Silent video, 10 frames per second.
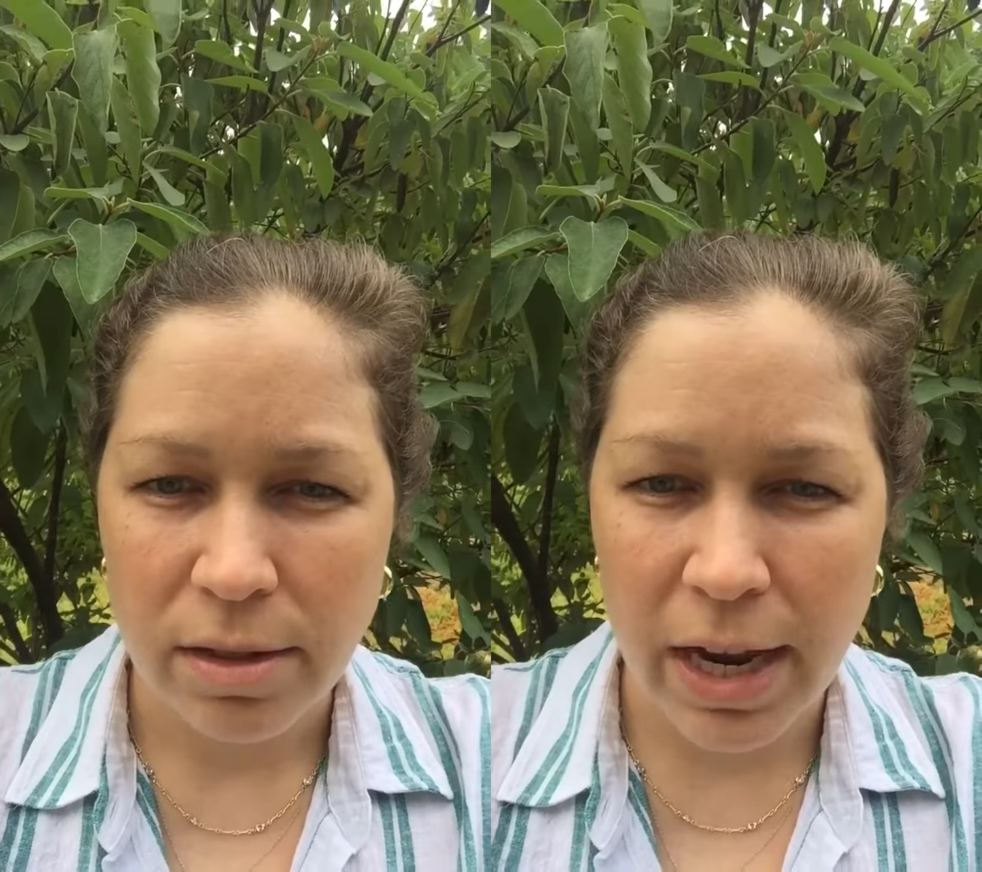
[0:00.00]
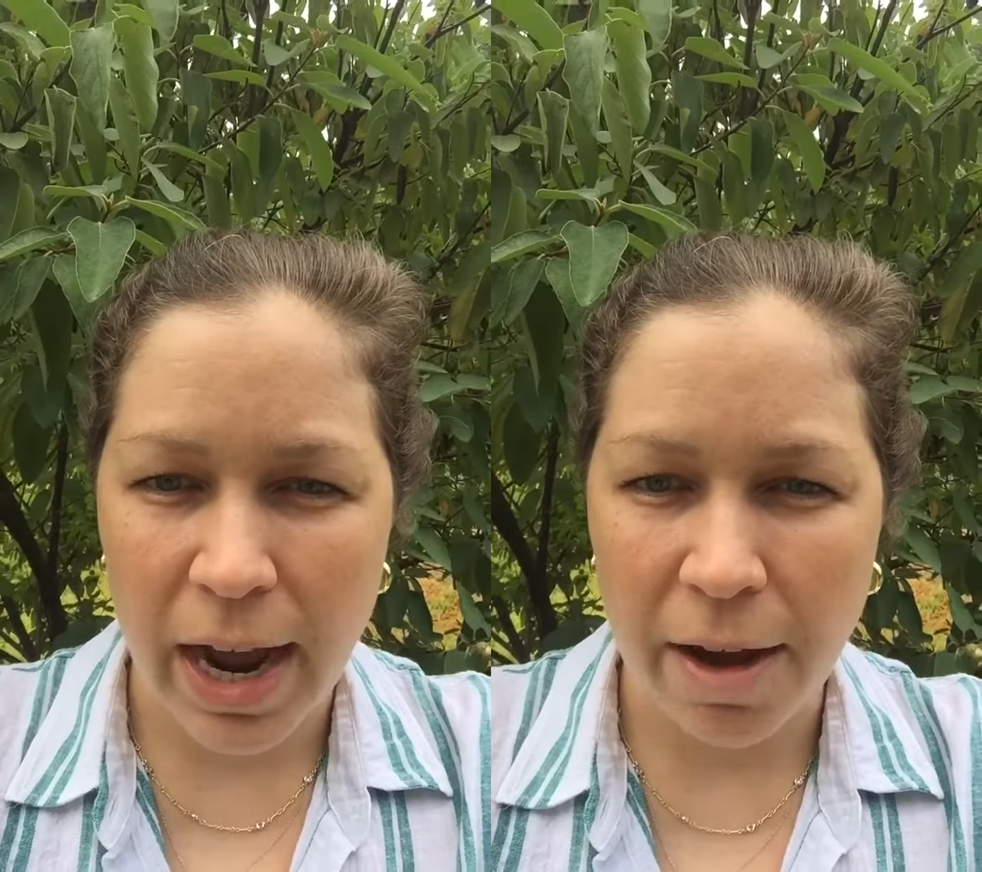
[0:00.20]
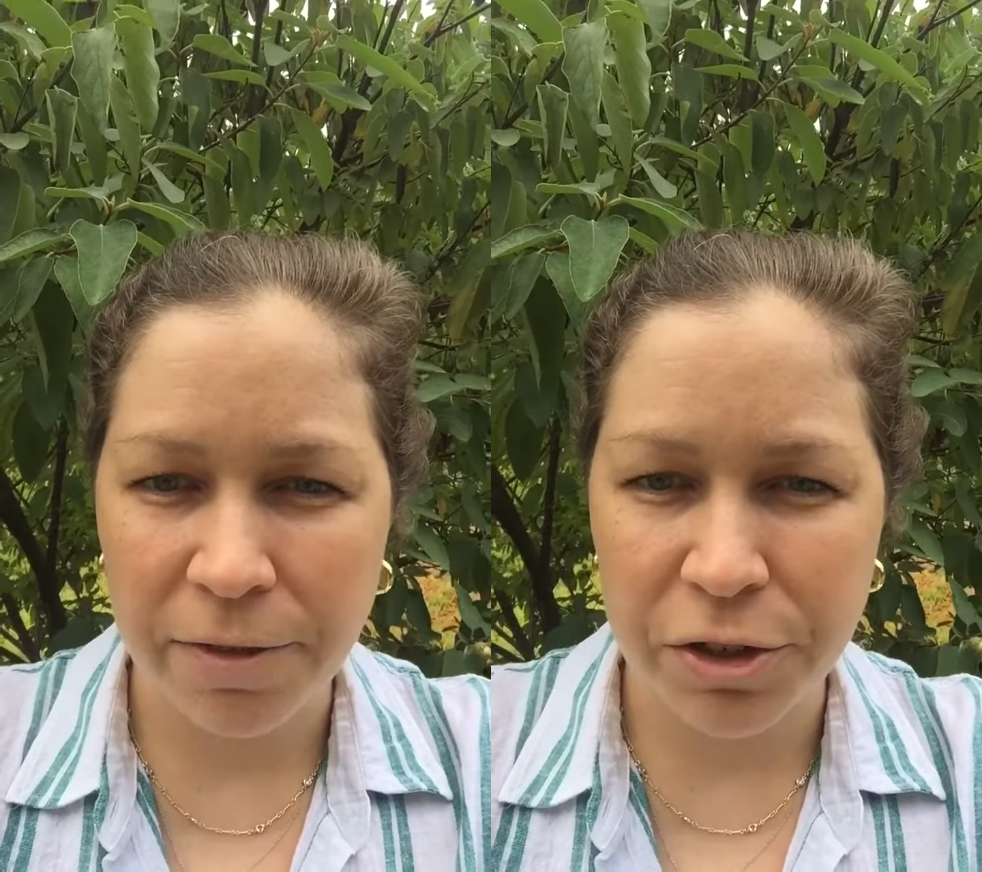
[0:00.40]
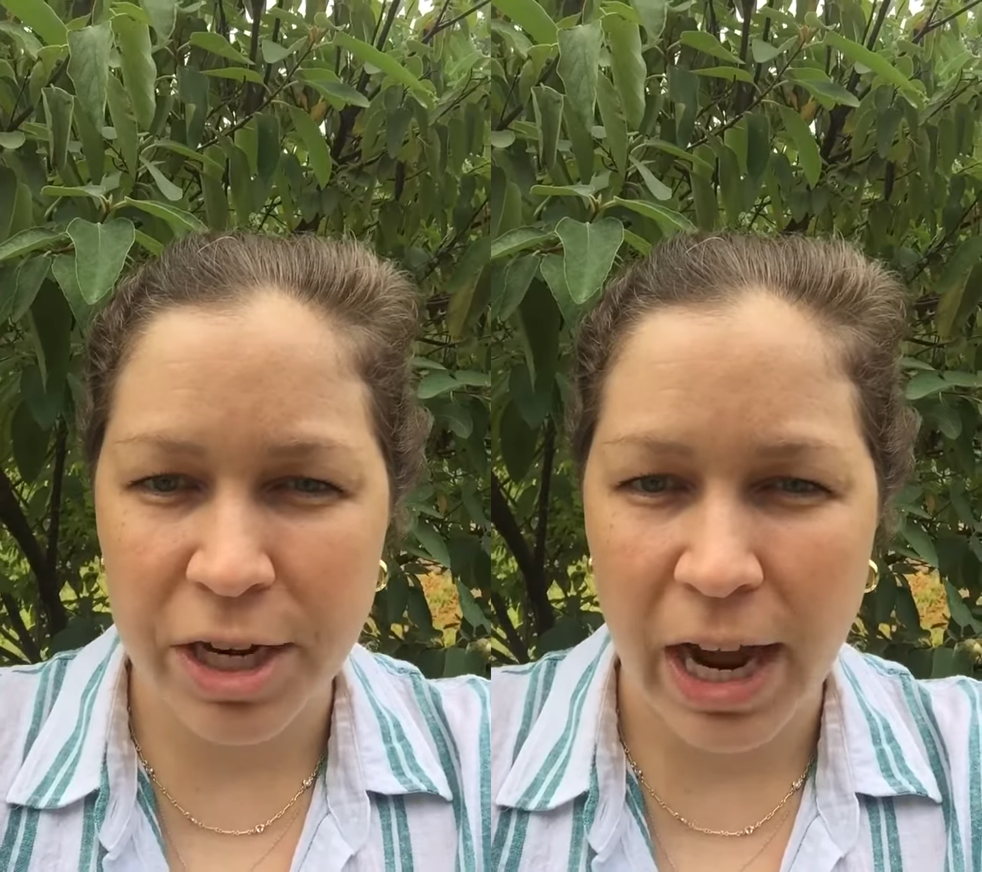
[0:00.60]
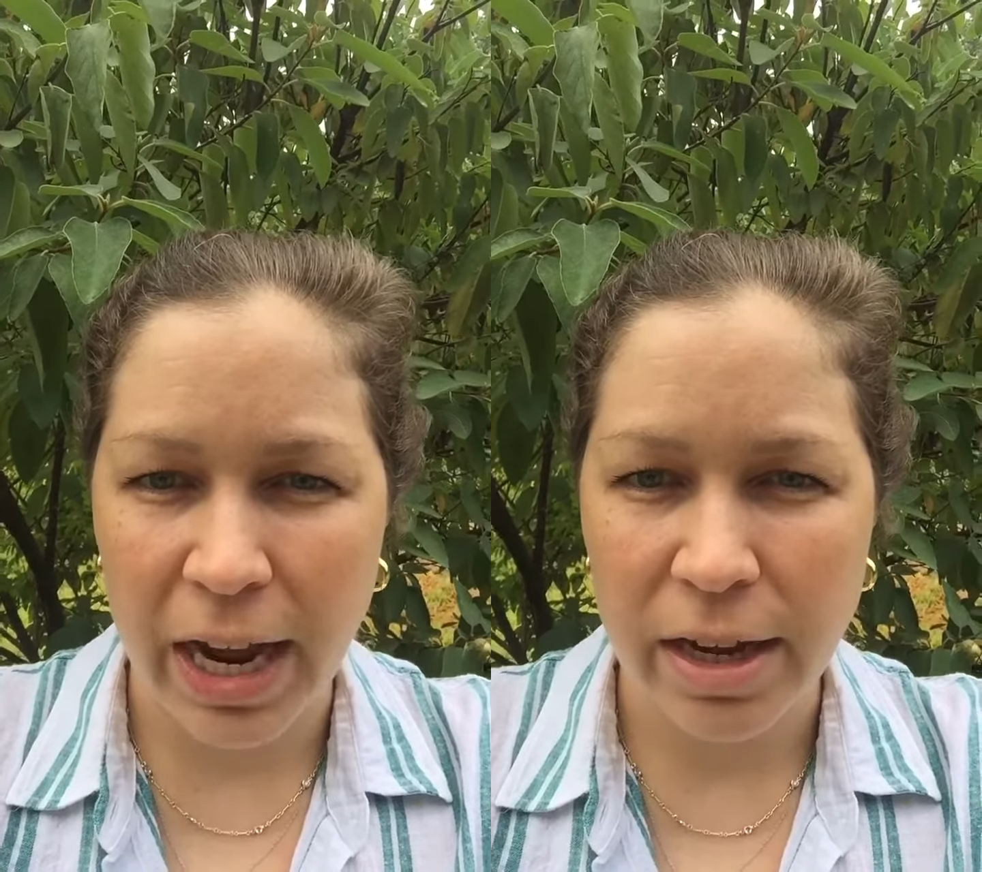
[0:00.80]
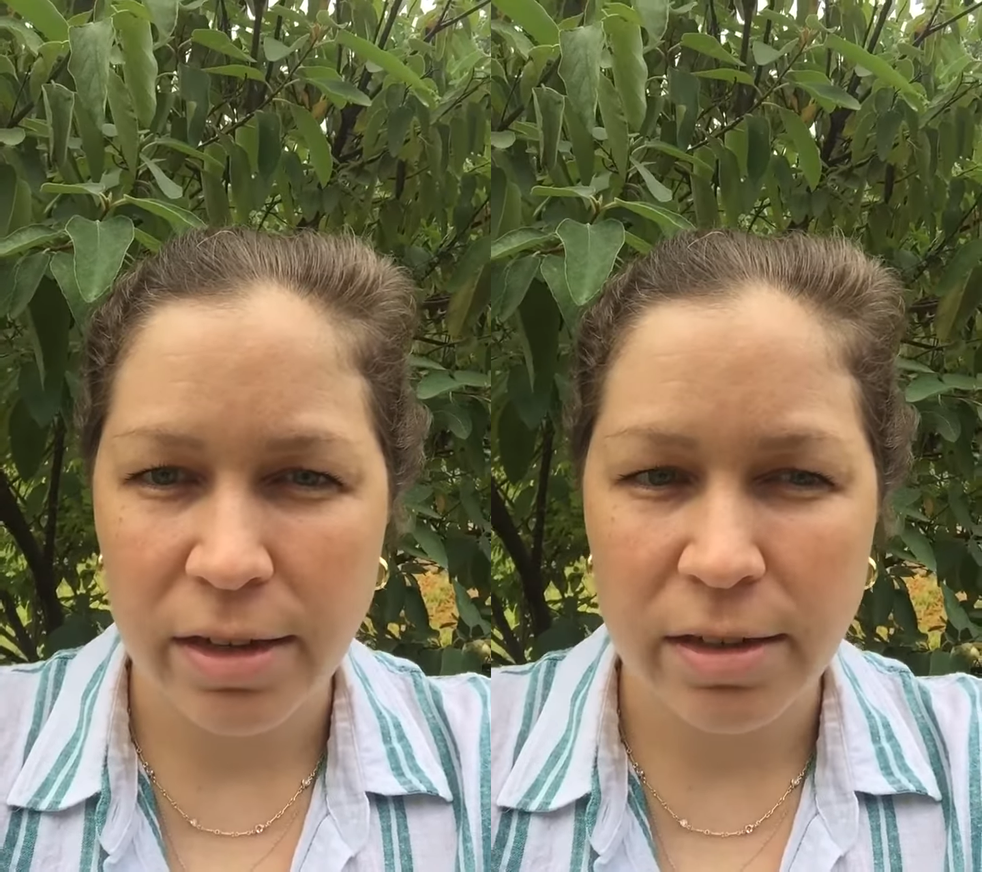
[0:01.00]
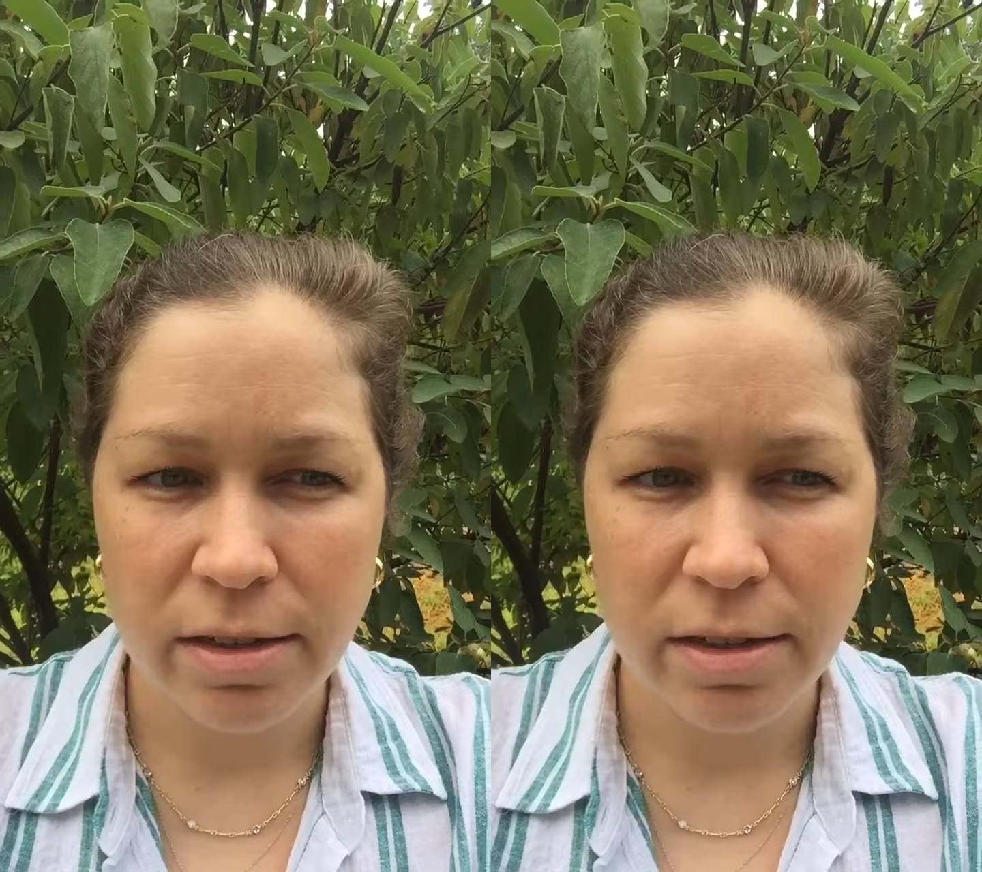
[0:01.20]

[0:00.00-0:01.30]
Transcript: day after day,